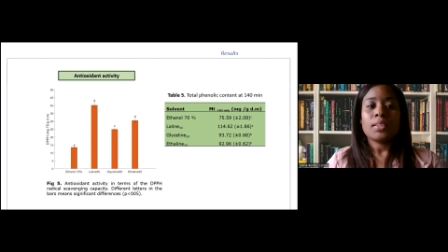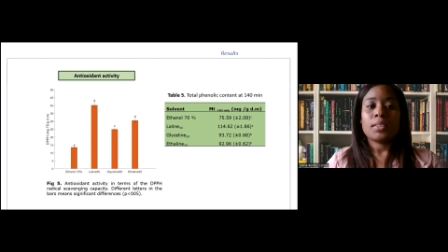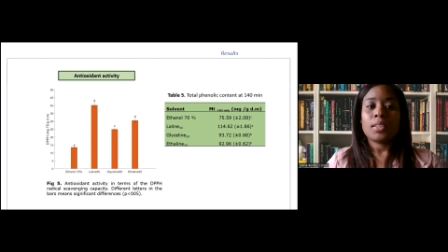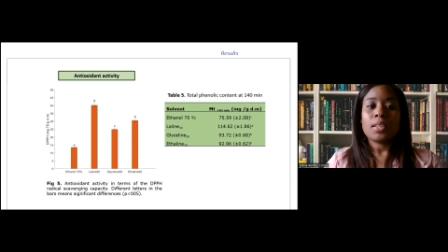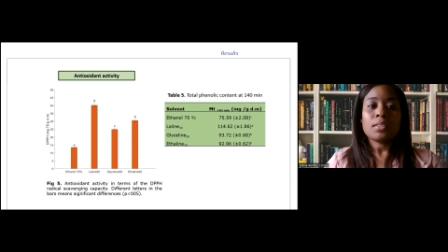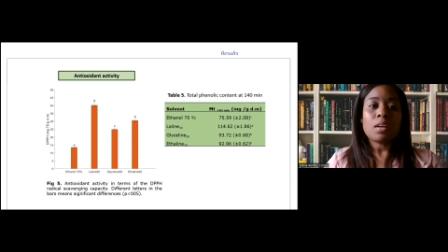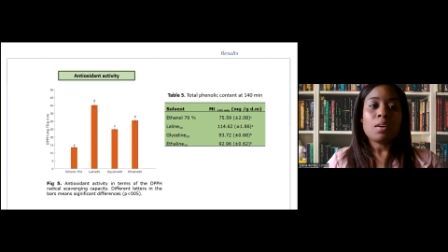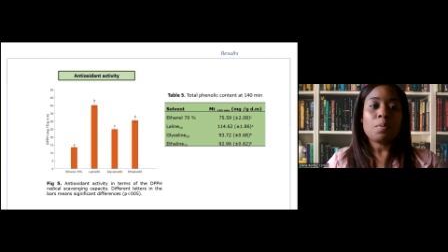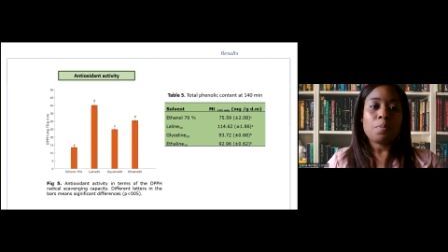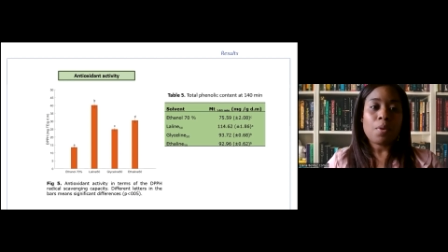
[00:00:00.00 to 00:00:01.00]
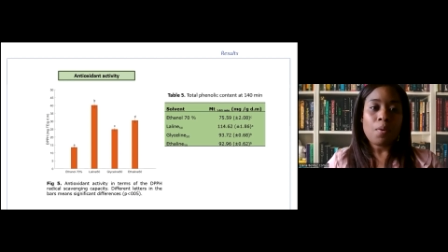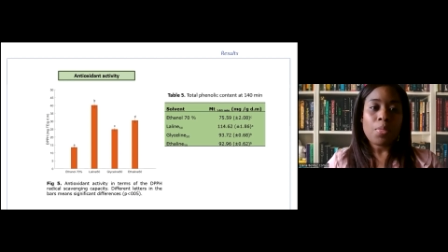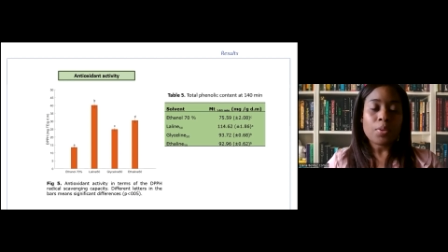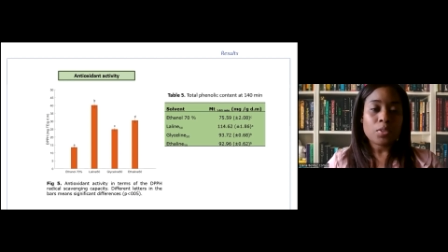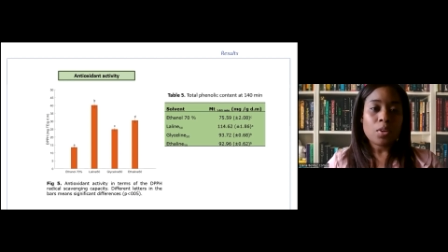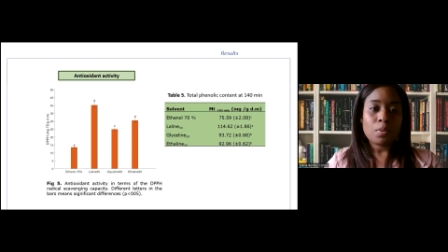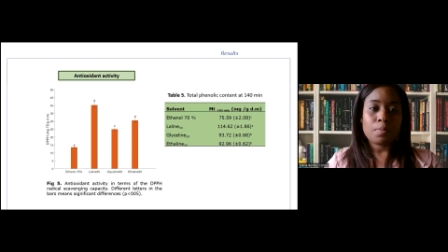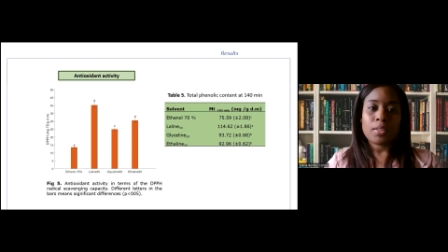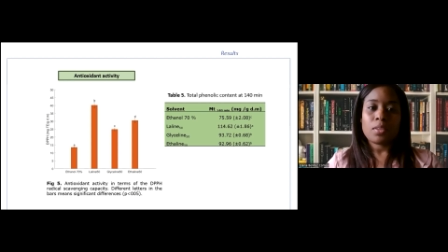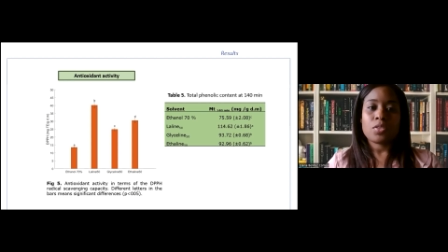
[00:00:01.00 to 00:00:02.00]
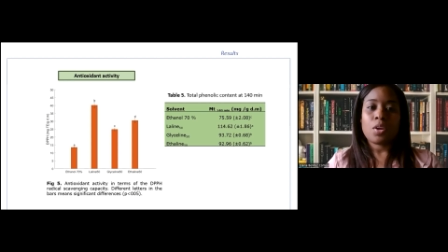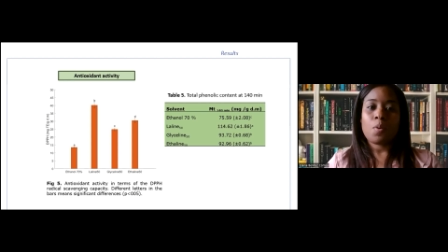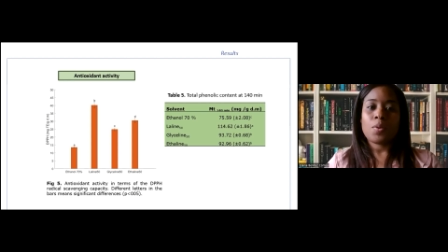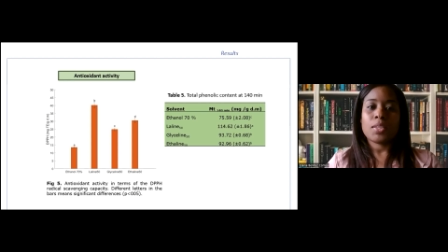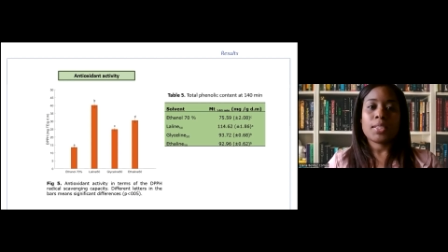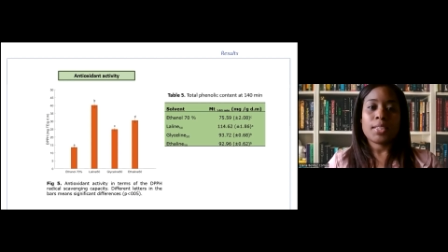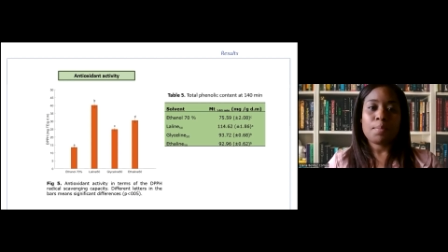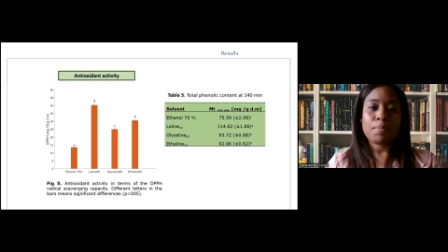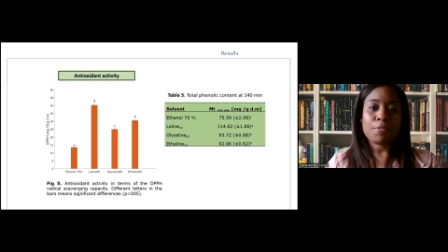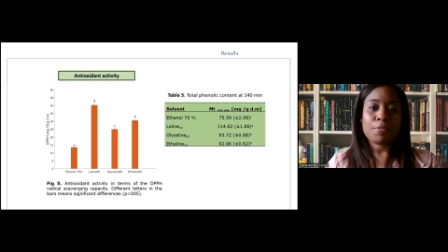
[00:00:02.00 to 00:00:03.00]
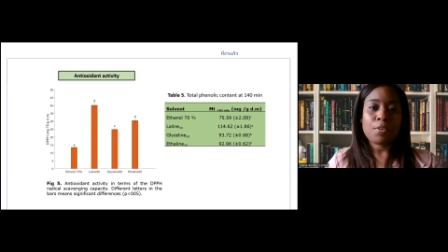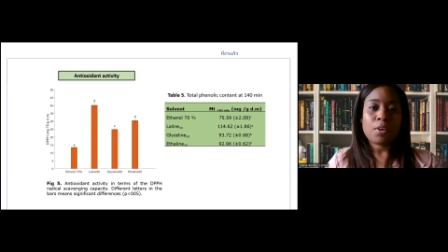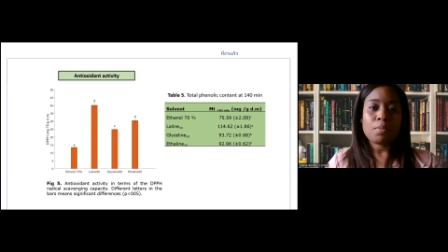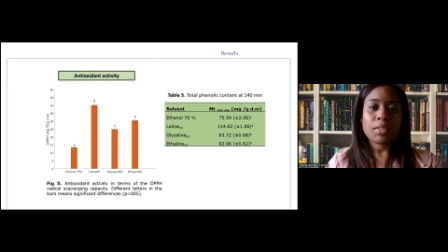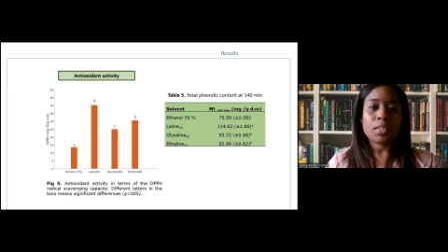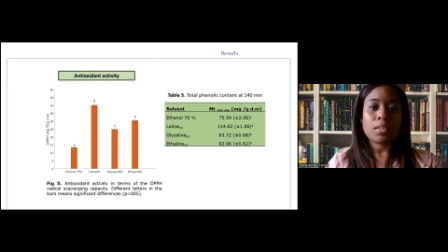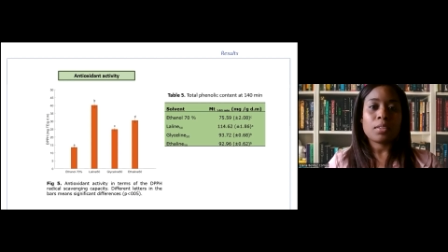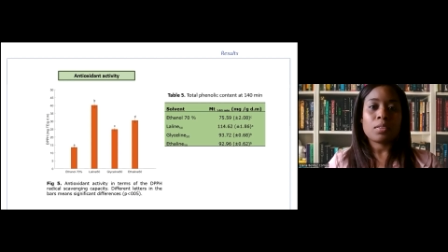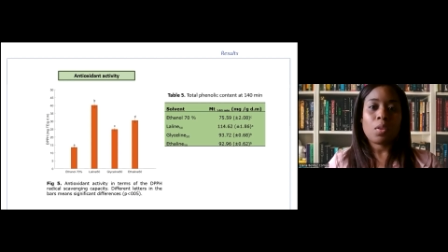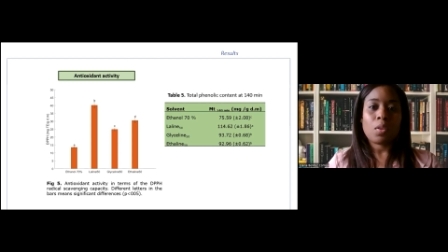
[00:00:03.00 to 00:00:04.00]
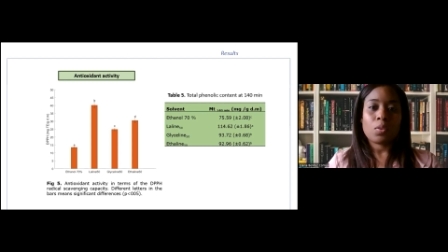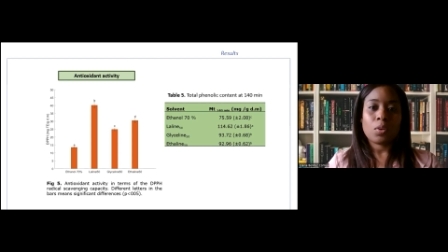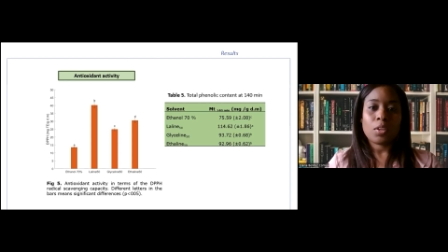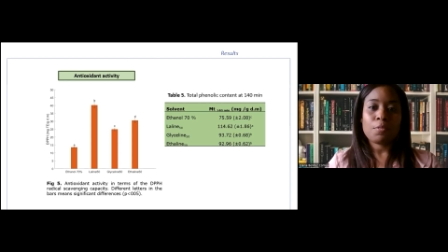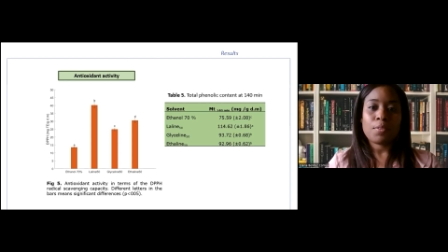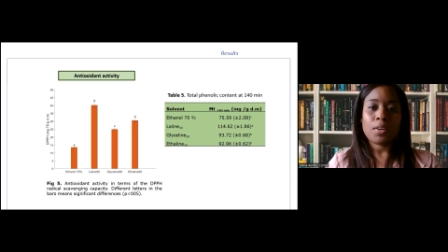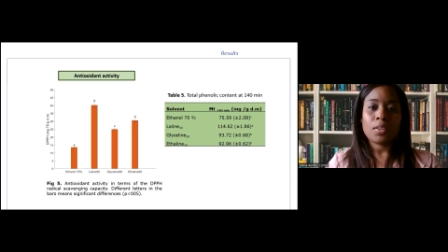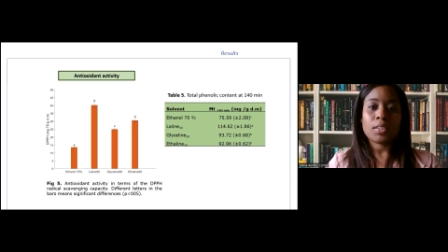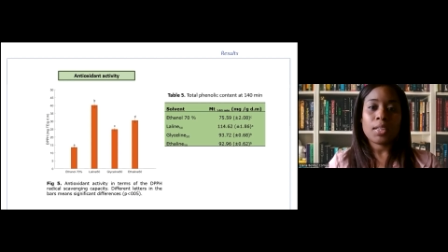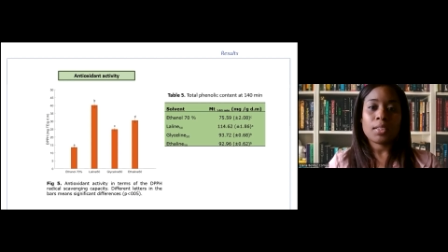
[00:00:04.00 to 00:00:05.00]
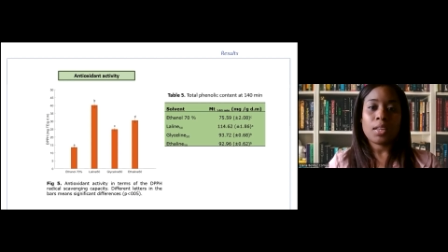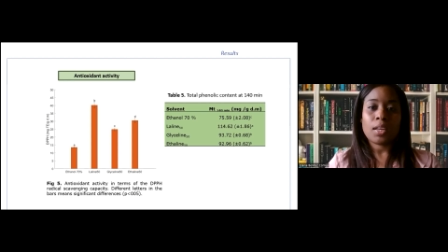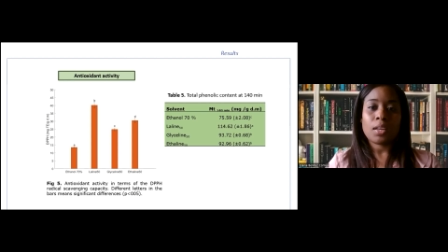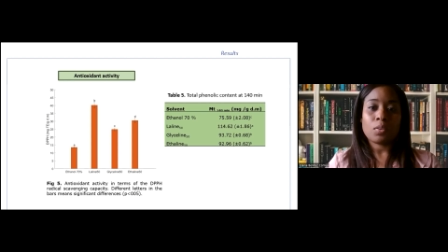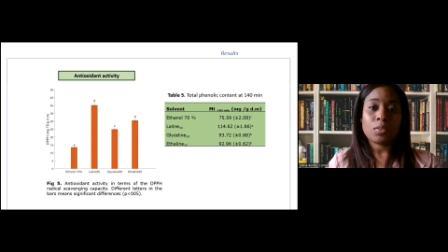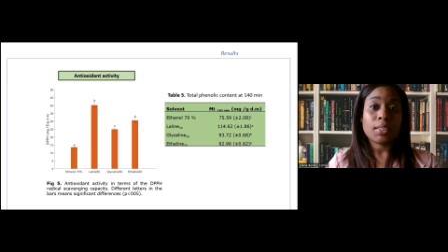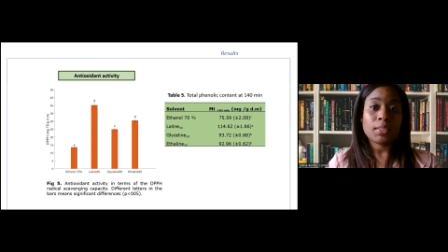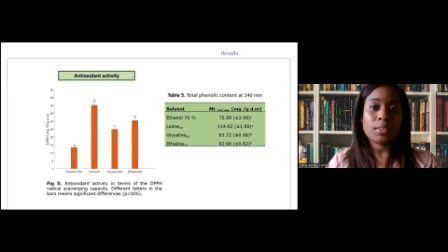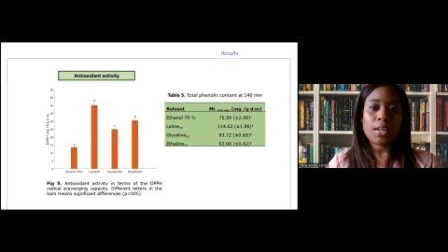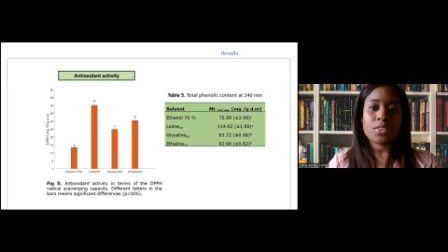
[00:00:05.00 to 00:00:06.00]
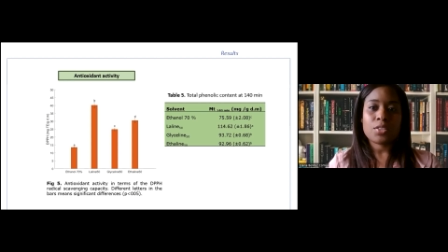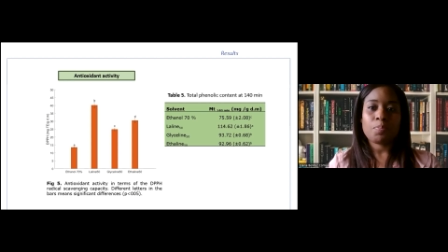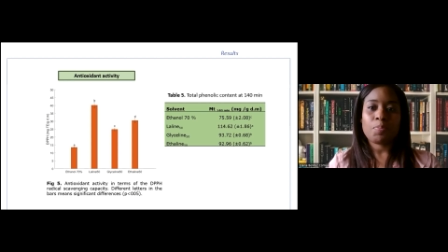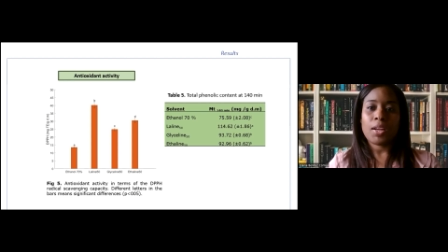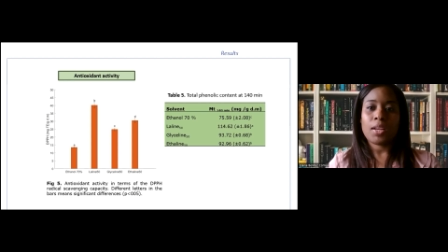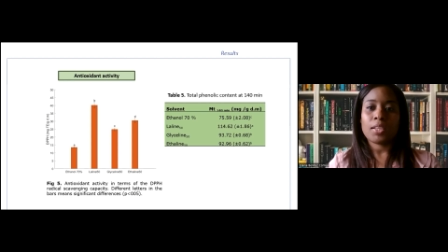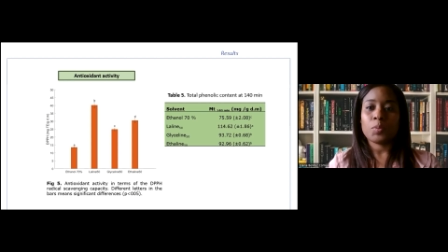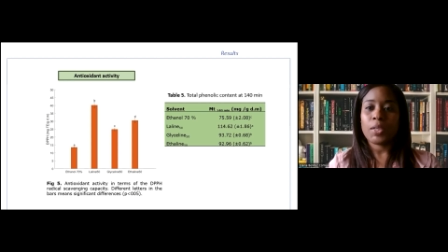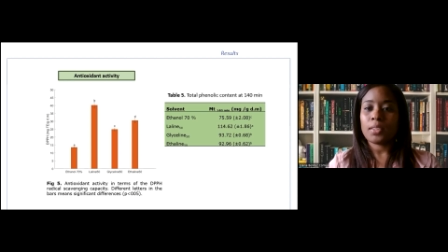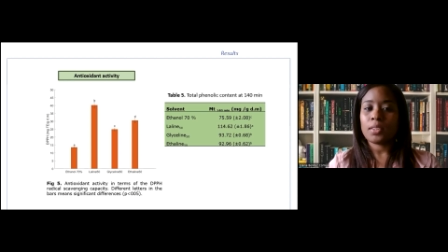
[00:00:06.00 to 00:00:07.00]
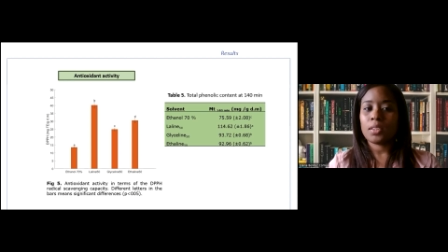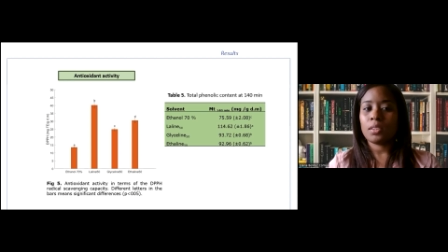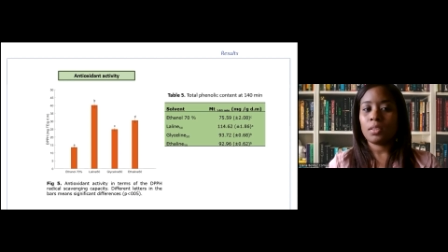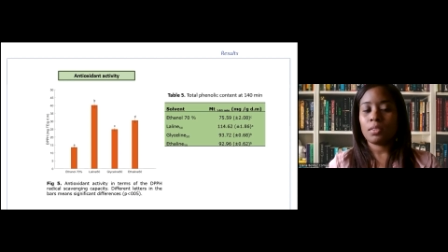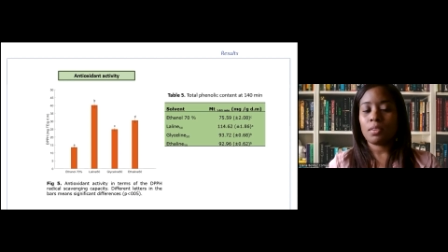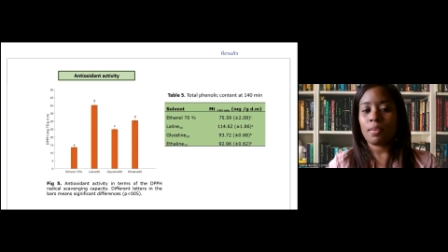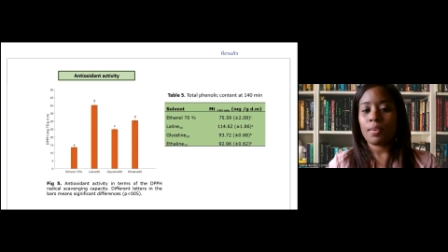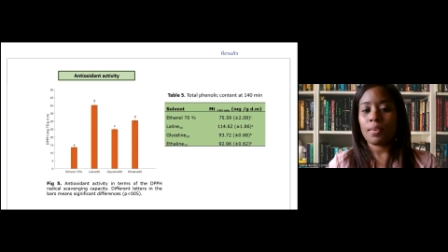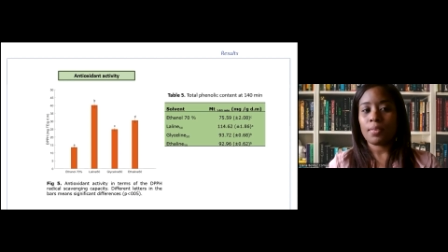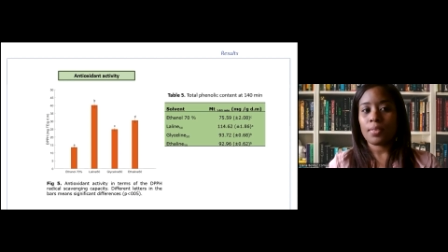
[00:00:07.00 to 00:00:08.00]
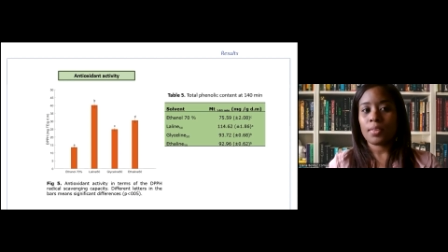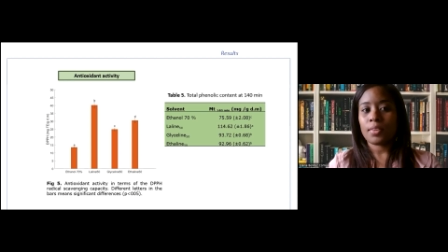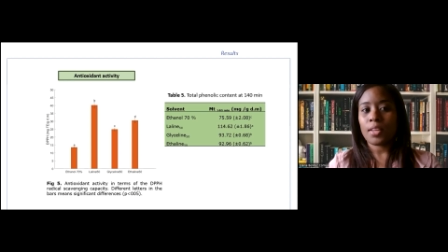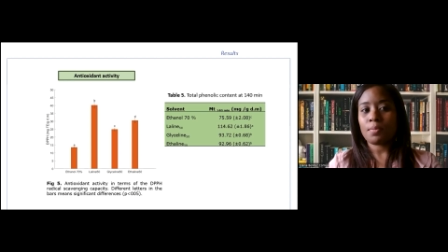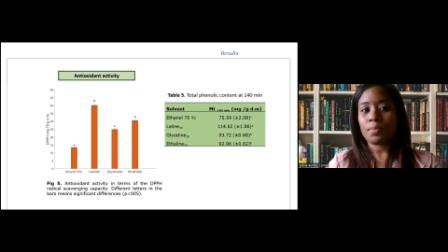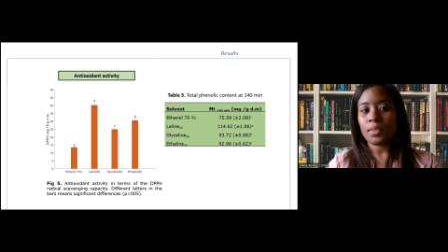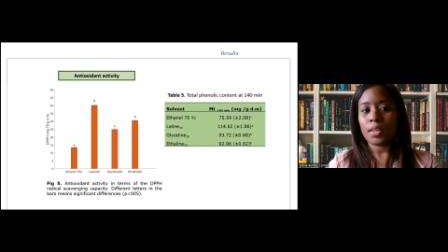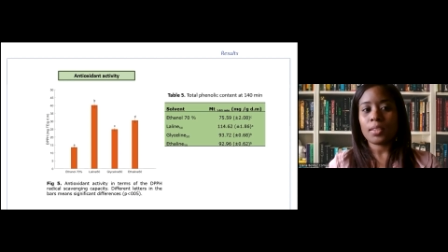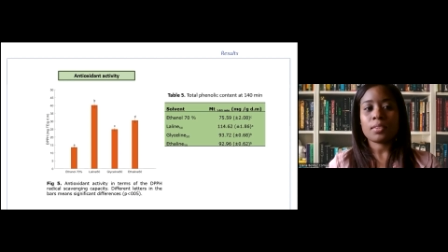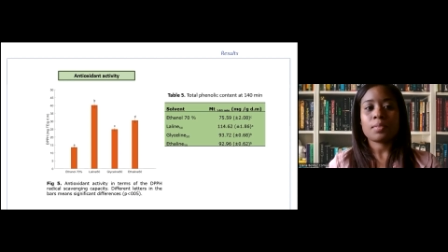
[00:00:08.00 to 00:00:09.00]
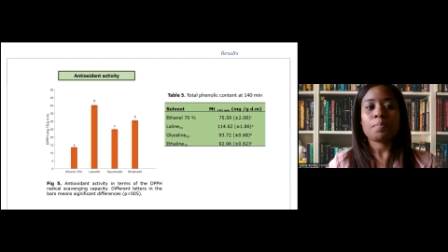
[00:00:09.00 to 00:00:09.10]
since both solvents show the same performance in total phenolic uh, content extraction, as we can see in the table next,